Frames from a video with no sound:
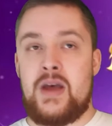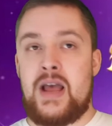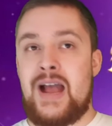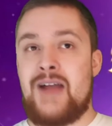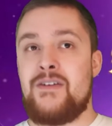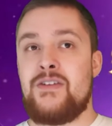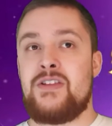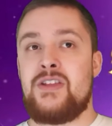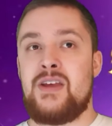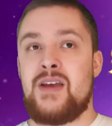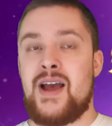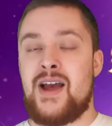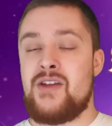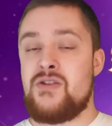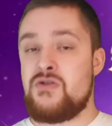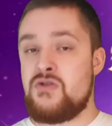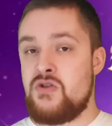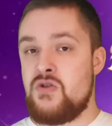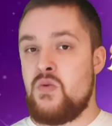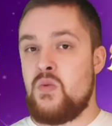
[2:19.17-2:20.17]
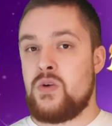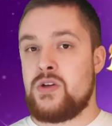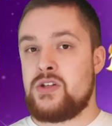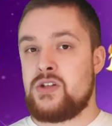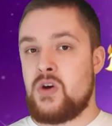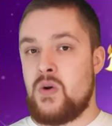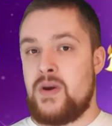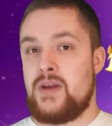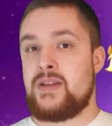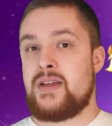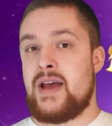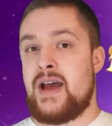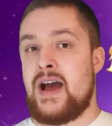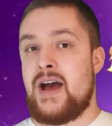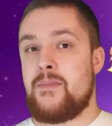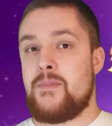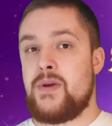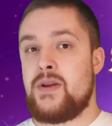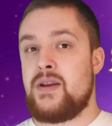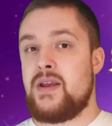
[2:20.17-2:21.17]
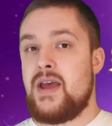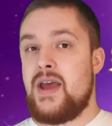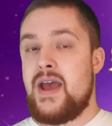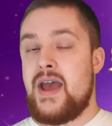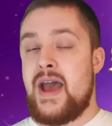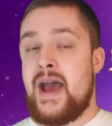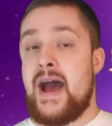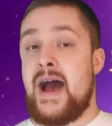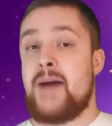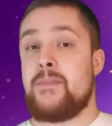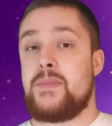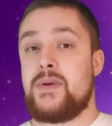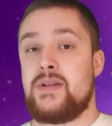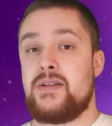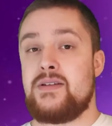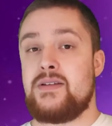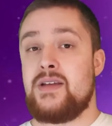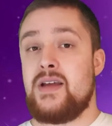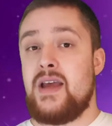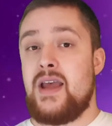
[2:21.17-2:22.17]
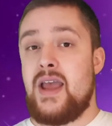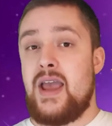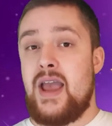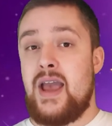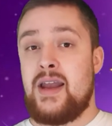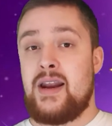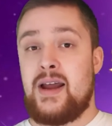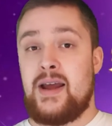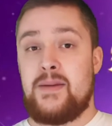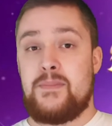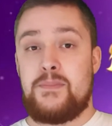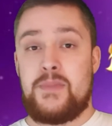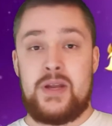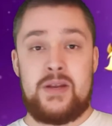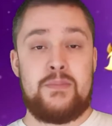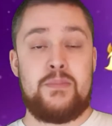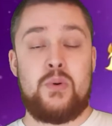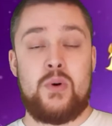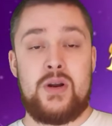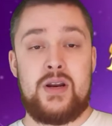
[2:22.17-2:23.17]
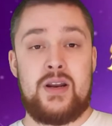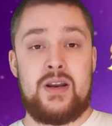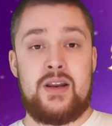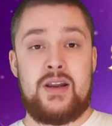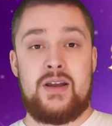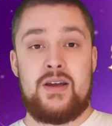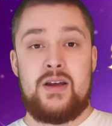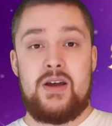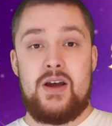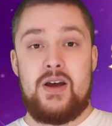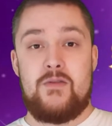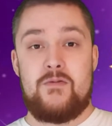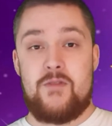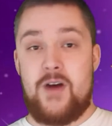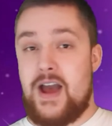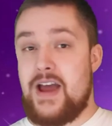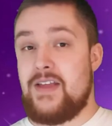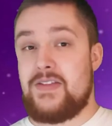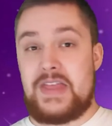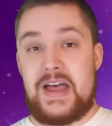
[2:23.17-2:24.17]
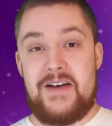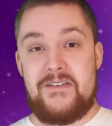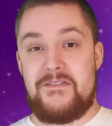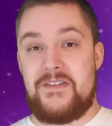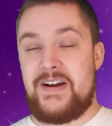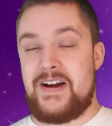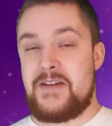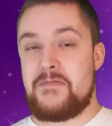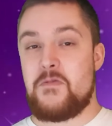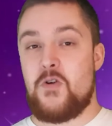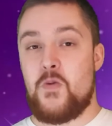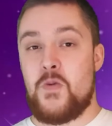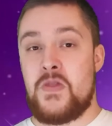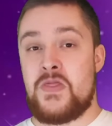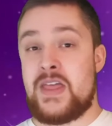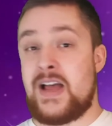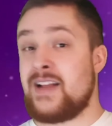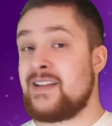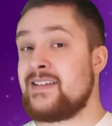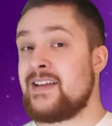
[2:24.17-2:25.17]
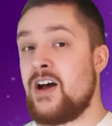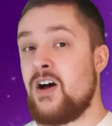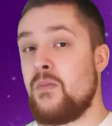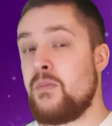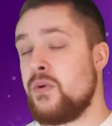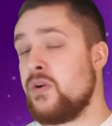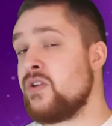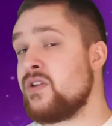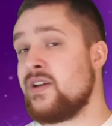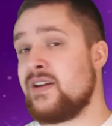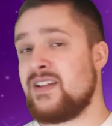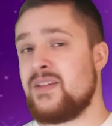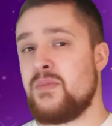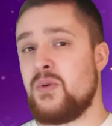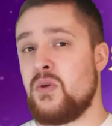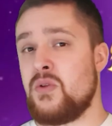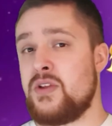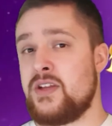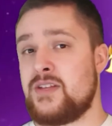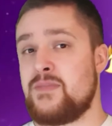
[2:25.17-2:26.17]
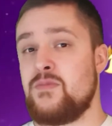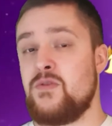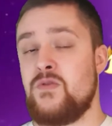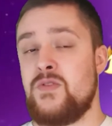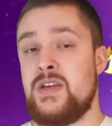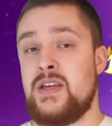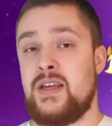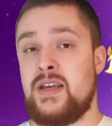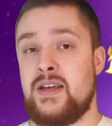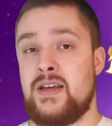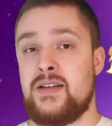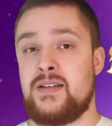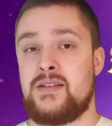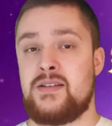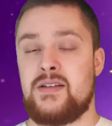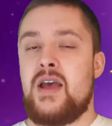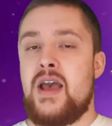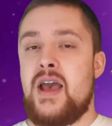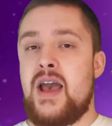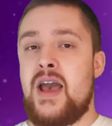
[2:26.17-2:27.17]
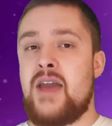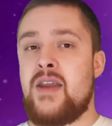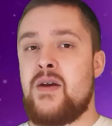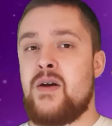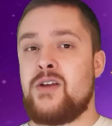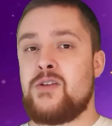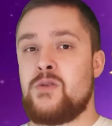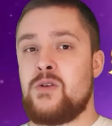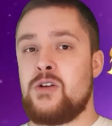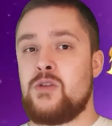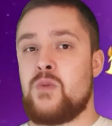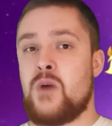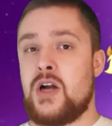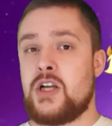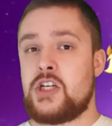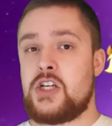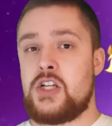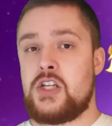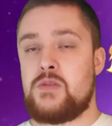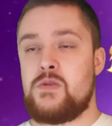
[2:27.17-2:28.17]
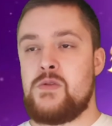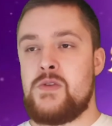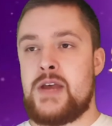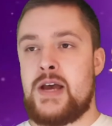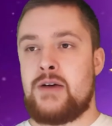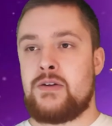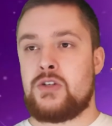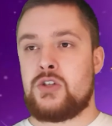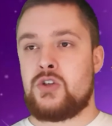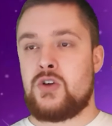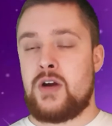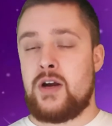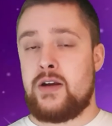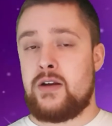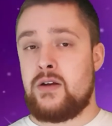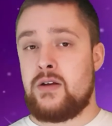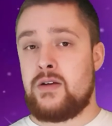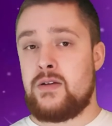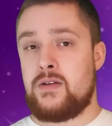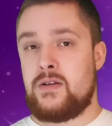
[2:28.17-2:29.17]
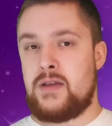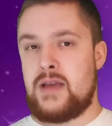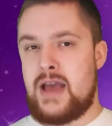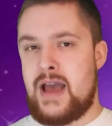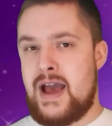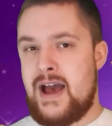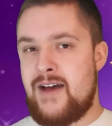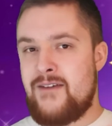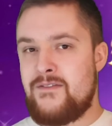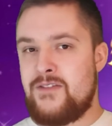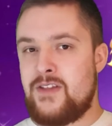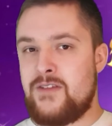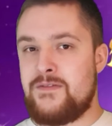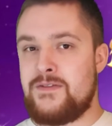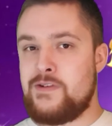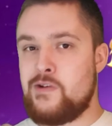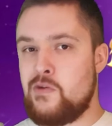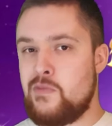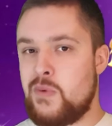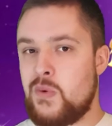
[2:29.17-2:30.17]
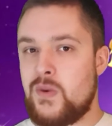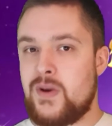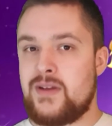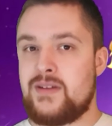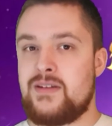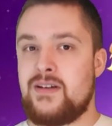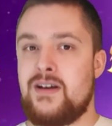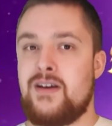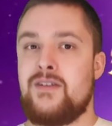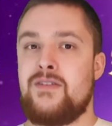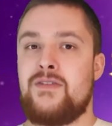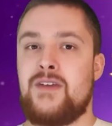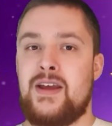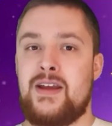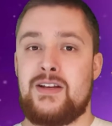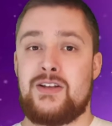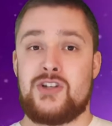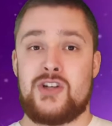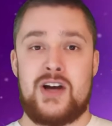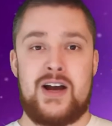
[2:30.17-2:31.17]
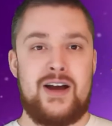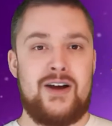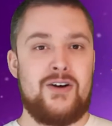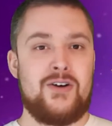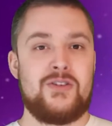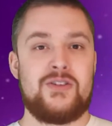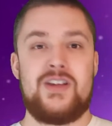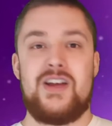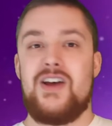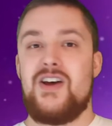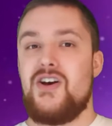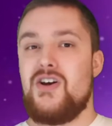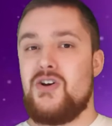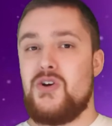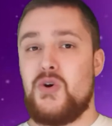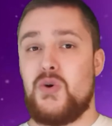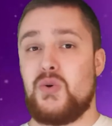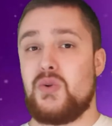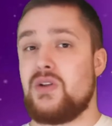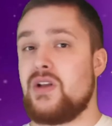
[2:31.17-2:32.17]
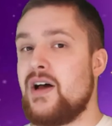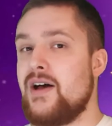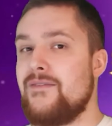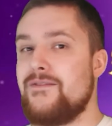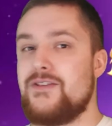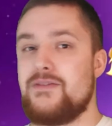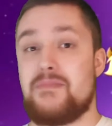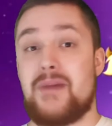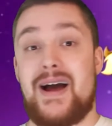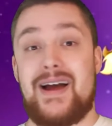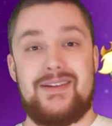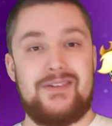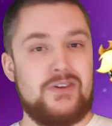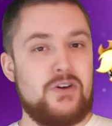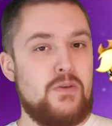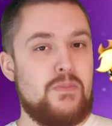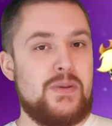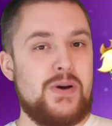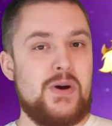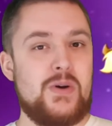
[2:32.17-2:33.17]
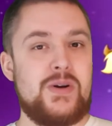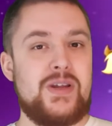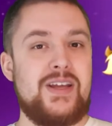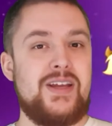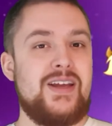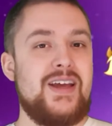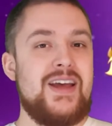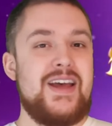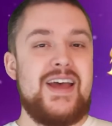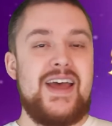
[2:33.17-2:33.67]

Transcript: Everything I knew was going to happen happened, and I pinpointed it right at that very moment. That's how predictable this movie is. And as I was watching this movie, I was trying to have the viewpoint of a child who loved My Little Pony.